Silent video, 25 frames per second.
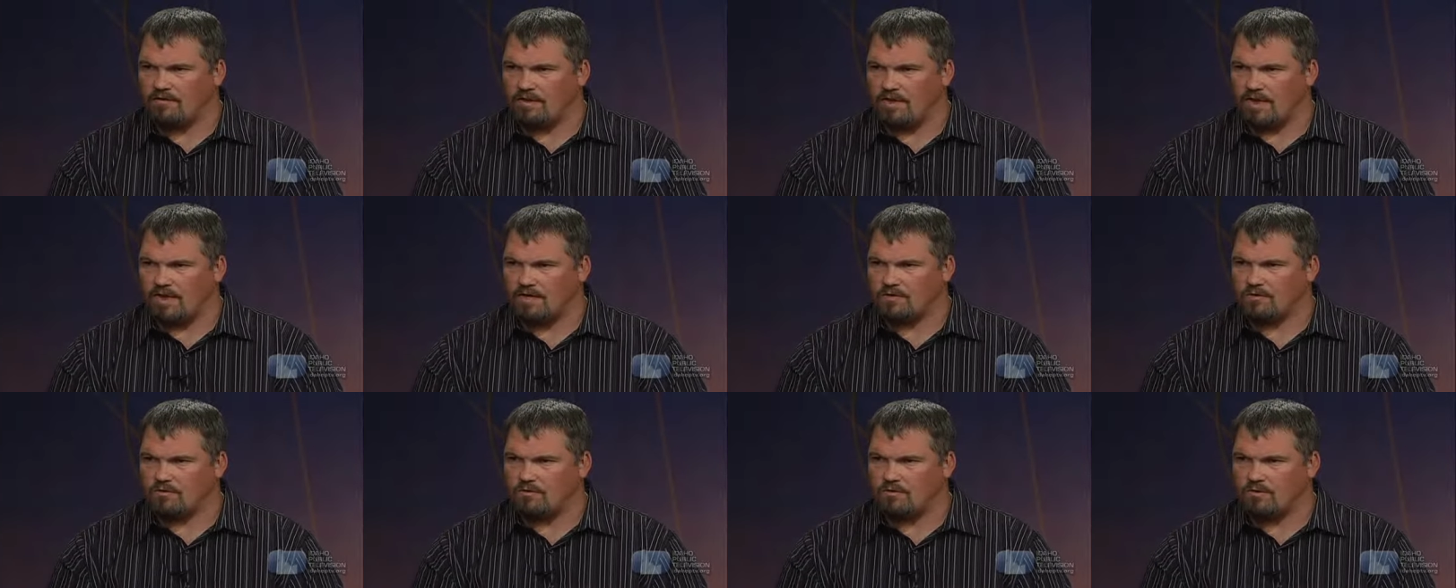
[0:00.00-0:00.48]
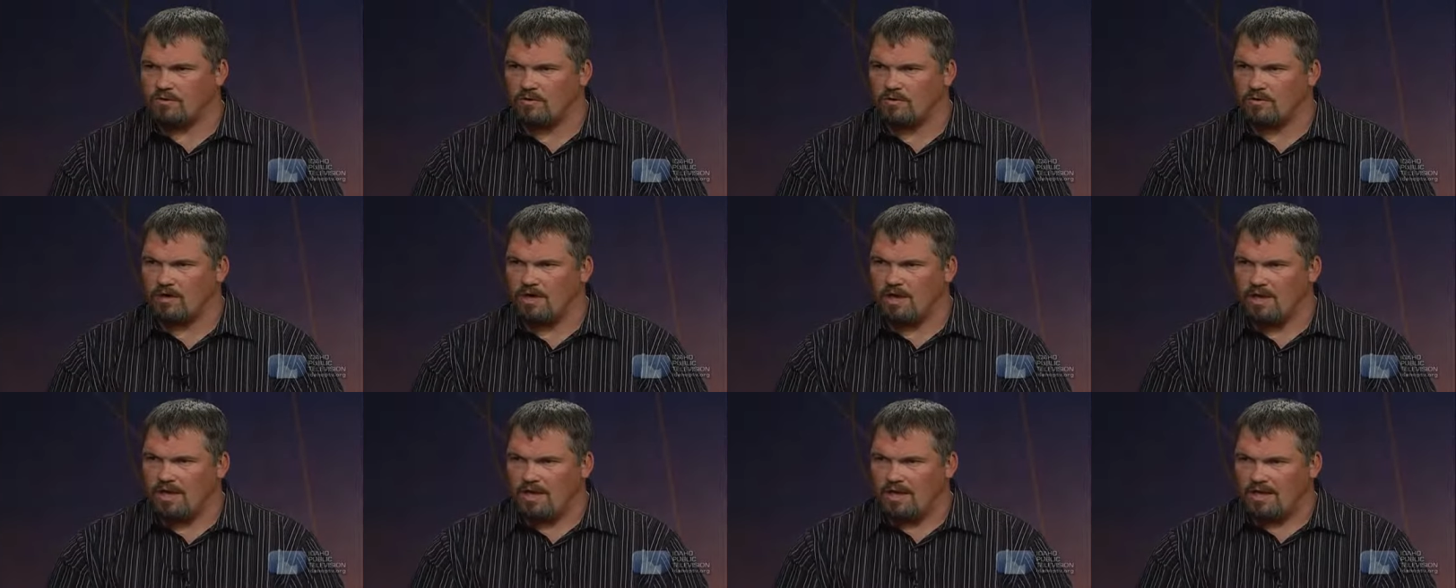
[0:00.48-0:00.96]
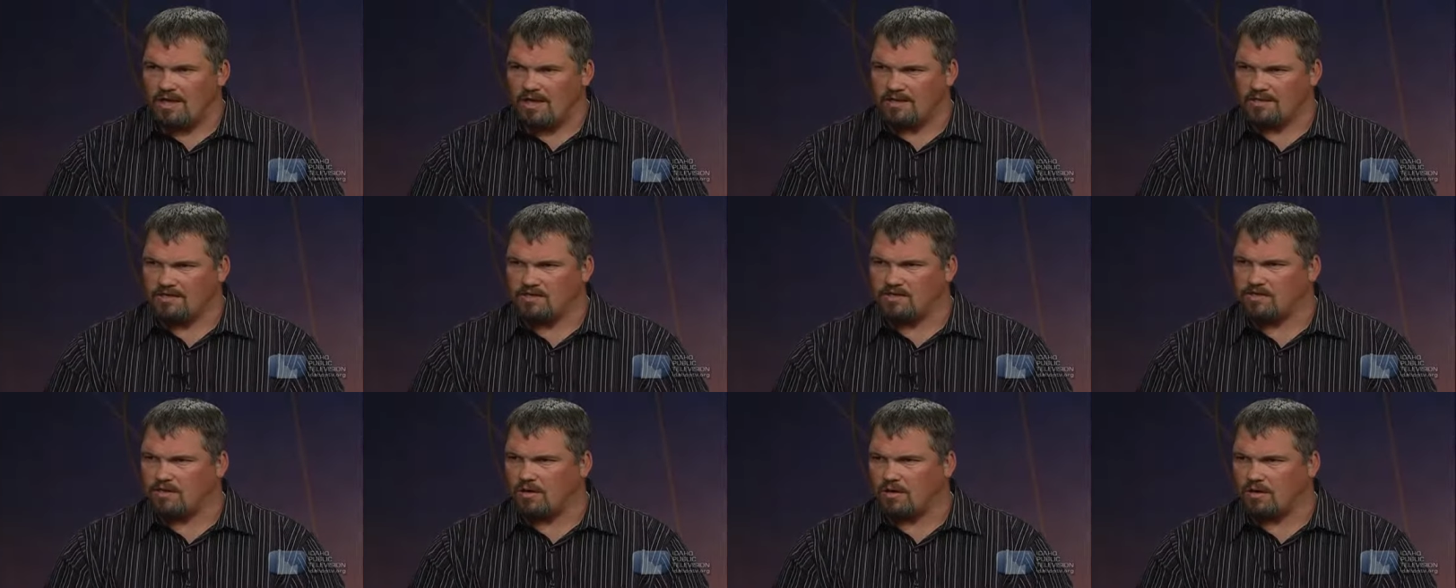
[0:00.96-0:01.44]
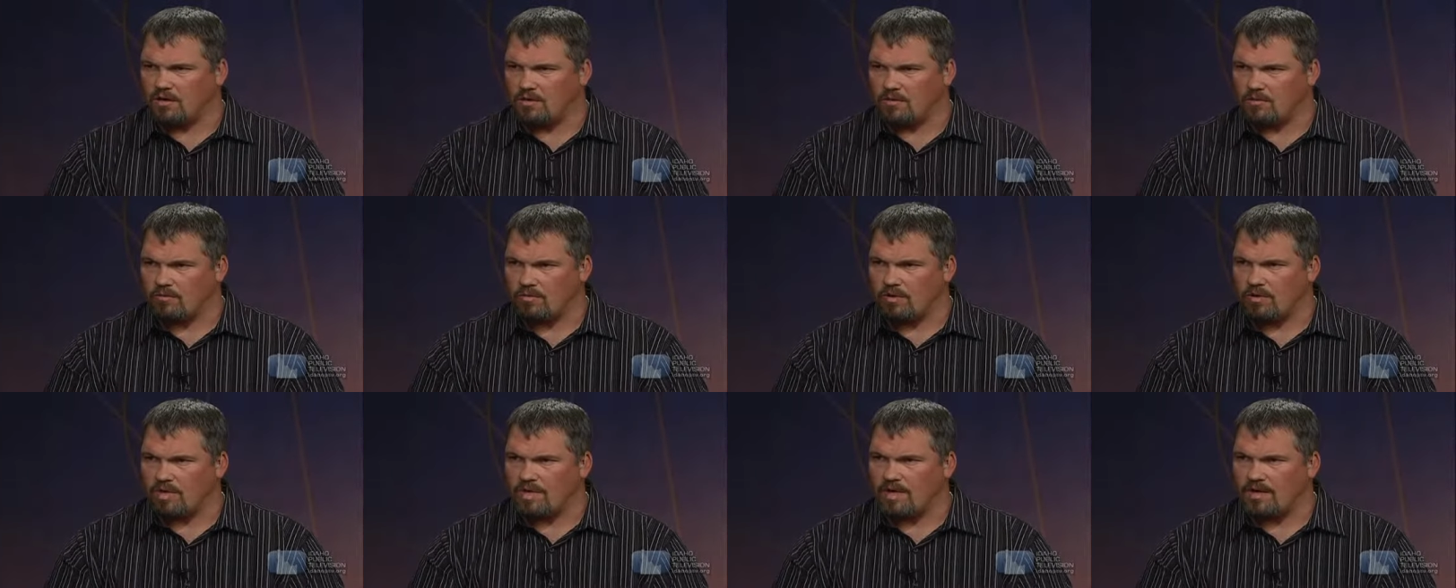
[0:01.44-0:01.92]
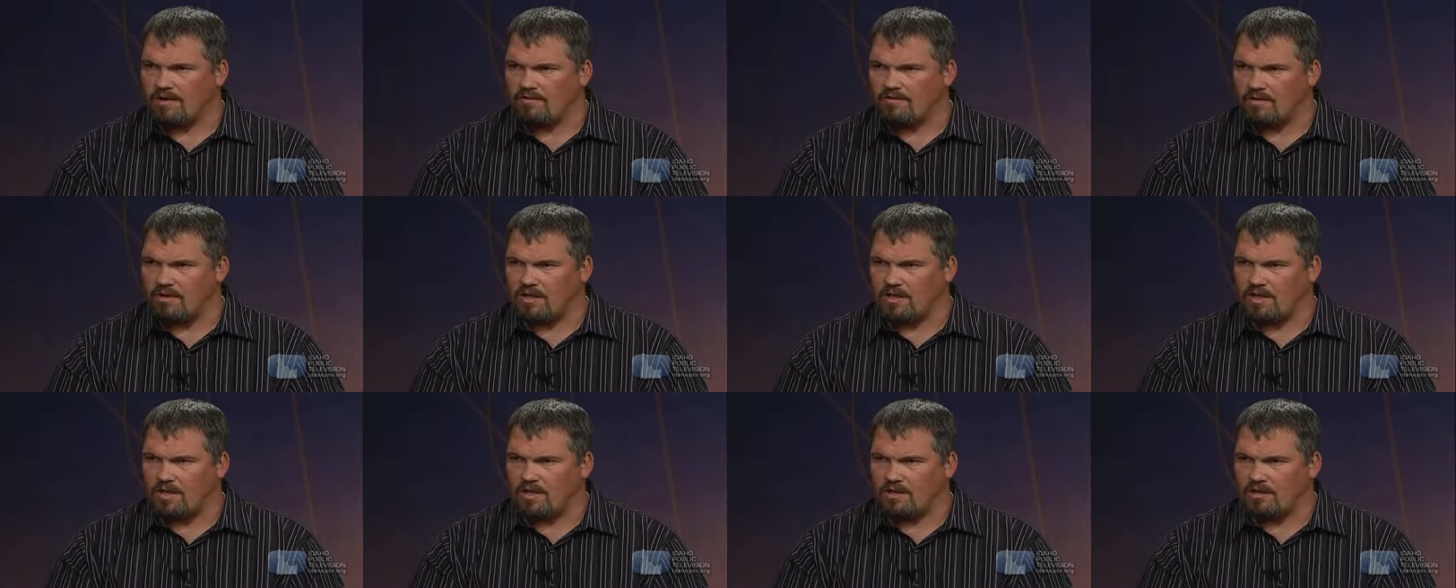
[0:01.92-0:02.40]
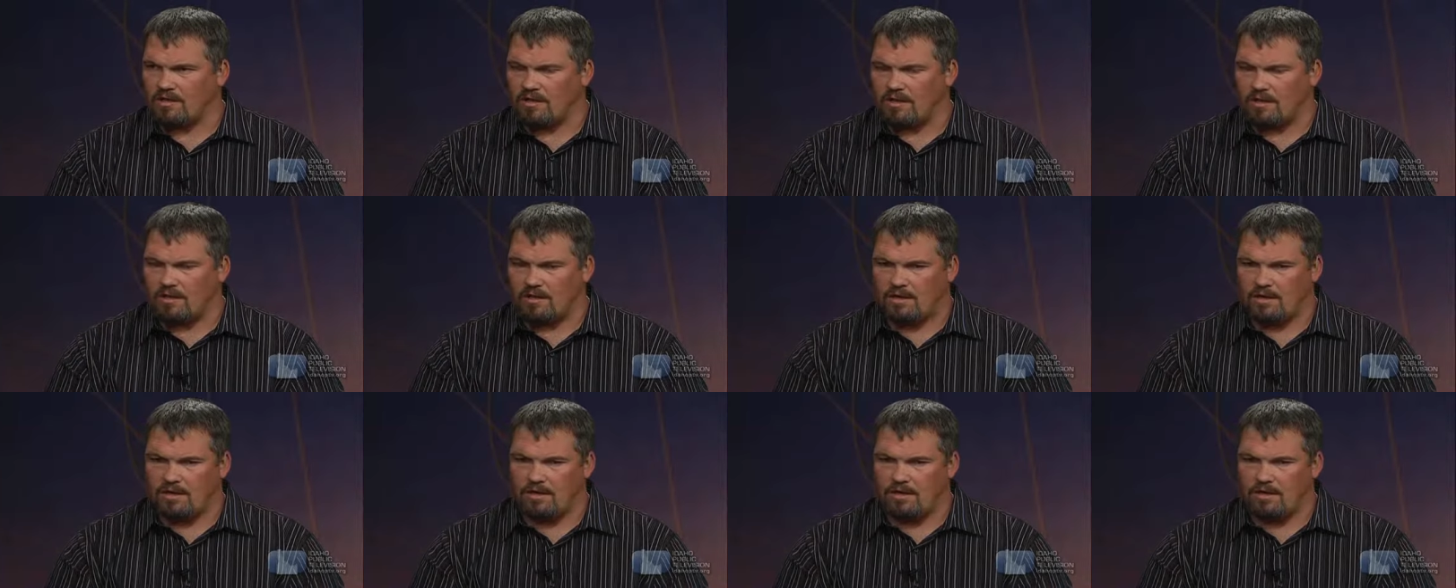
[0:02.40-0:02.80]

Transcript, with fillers: And that's where it started really heavily, I think.